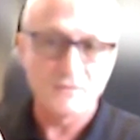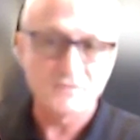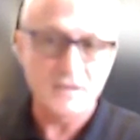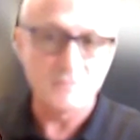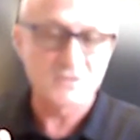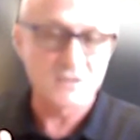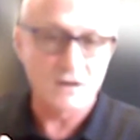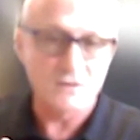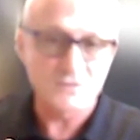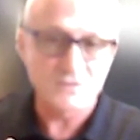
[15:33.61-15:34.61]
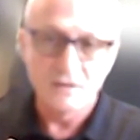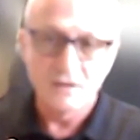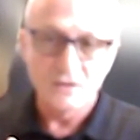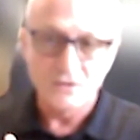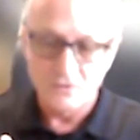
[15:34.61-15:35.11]
seamless gutters,
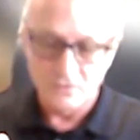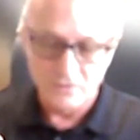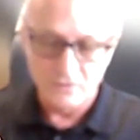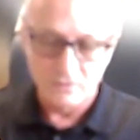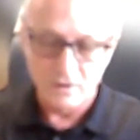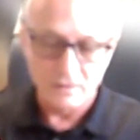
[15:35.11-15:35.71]
you're